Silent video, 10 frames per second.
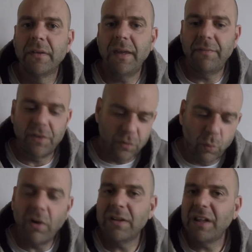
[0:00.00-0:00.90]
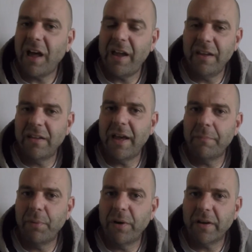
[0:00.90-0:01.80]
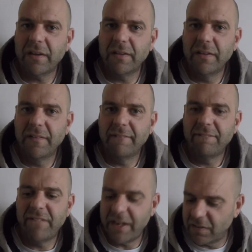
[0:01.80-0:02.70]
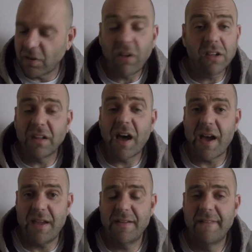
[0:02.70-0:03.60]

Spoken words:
If there's one lie in that book, then it's all a lie.